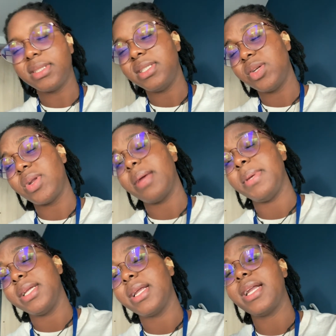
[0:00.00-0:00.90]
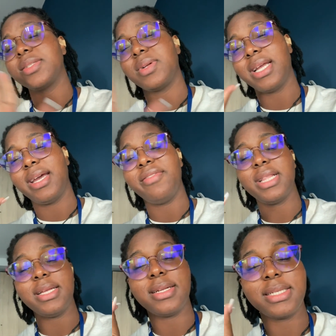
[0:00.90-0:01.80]
you know what I mean. I just want to get
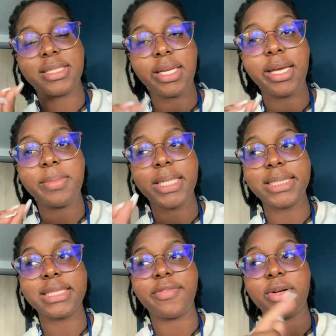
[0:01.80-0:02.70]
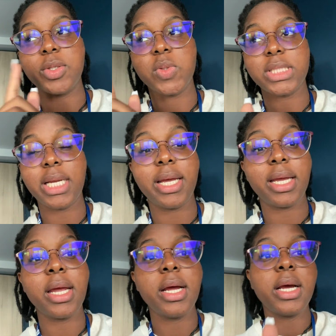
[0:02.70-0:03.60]
everything done today because if I don't do it today,